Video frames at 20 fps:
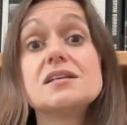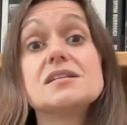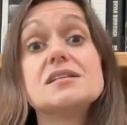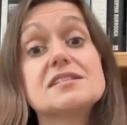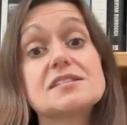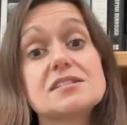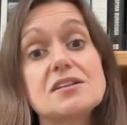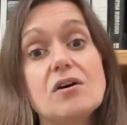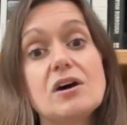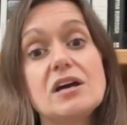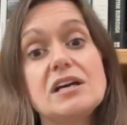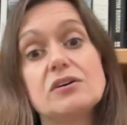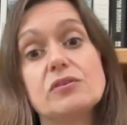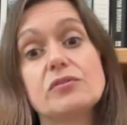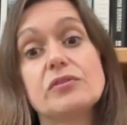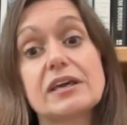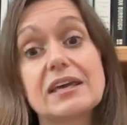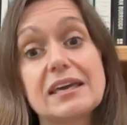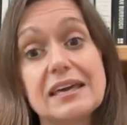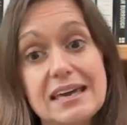Decide
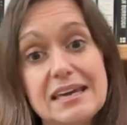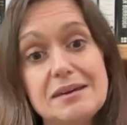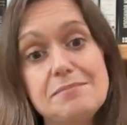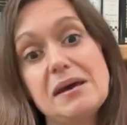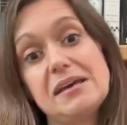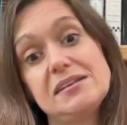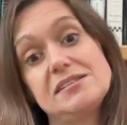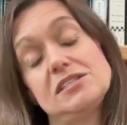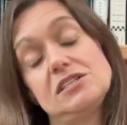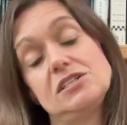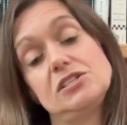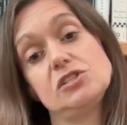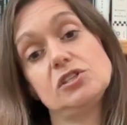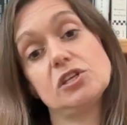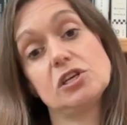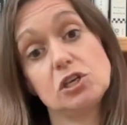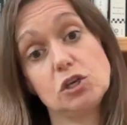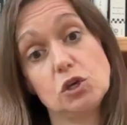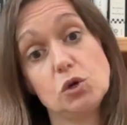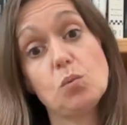on the key message
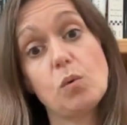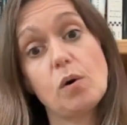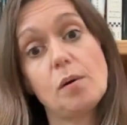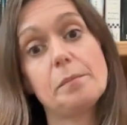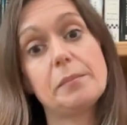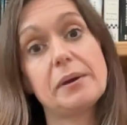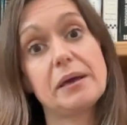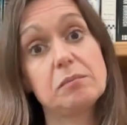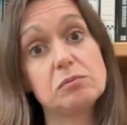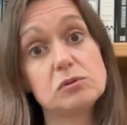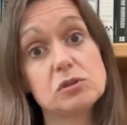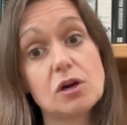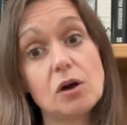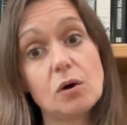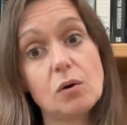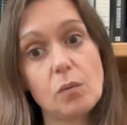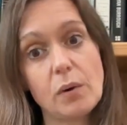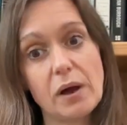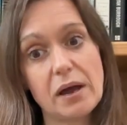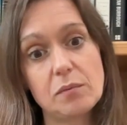that you want people to
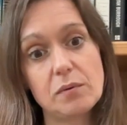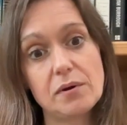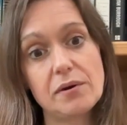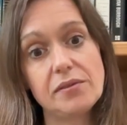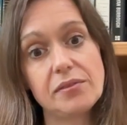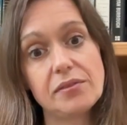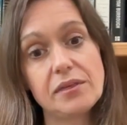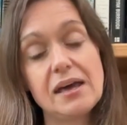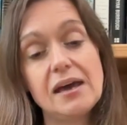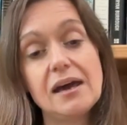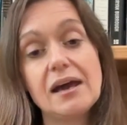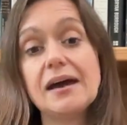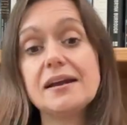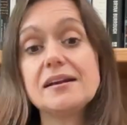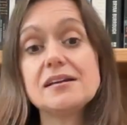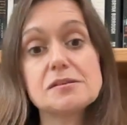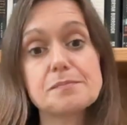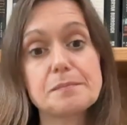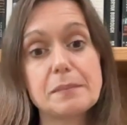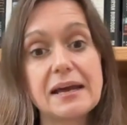go away with and
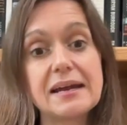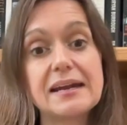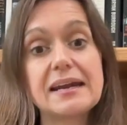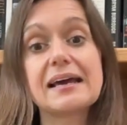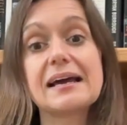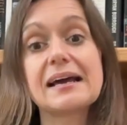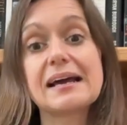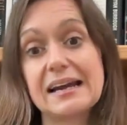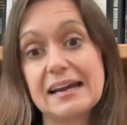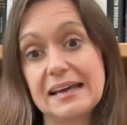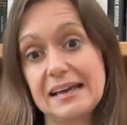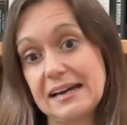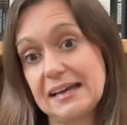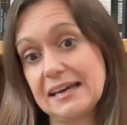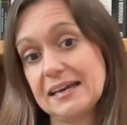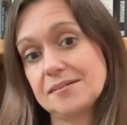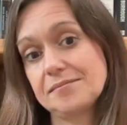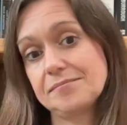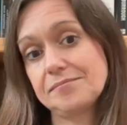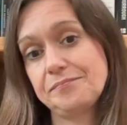explain it
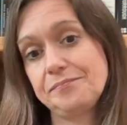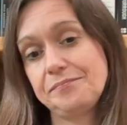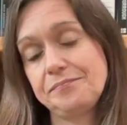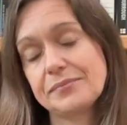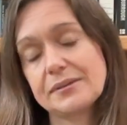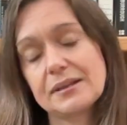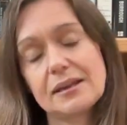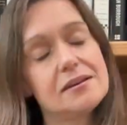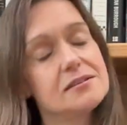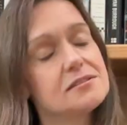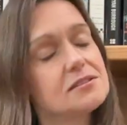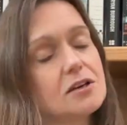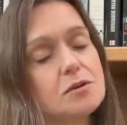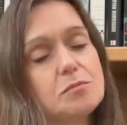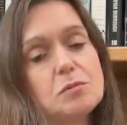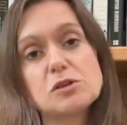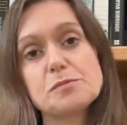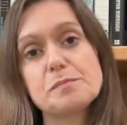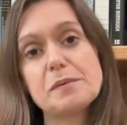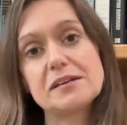clearly. It's so
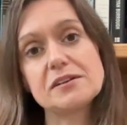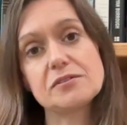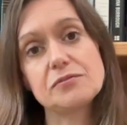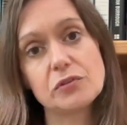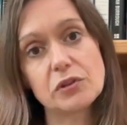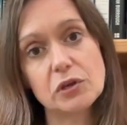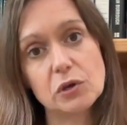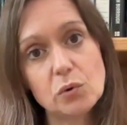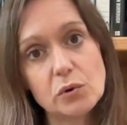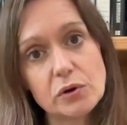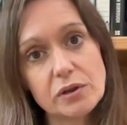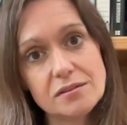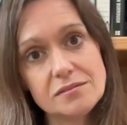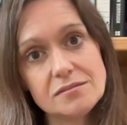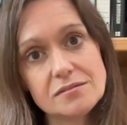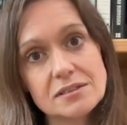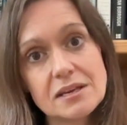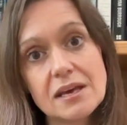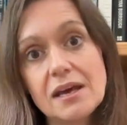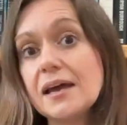much better for the
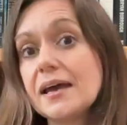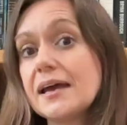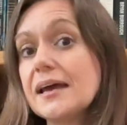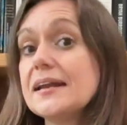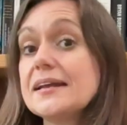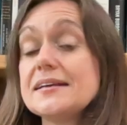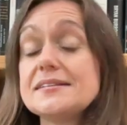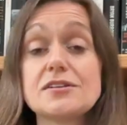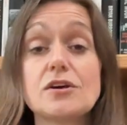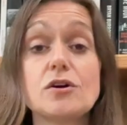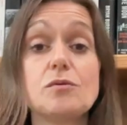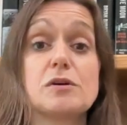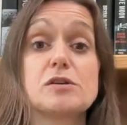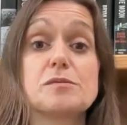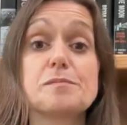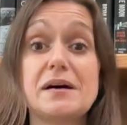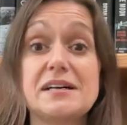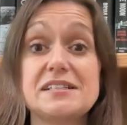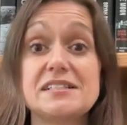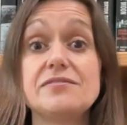audience, and it's so
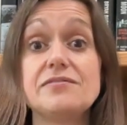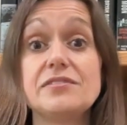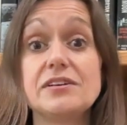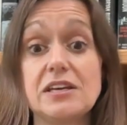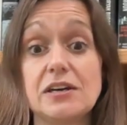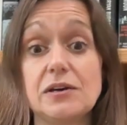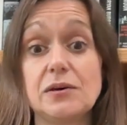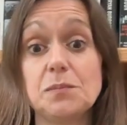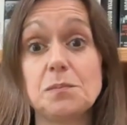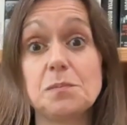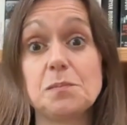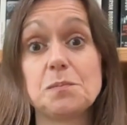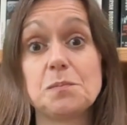much better for you.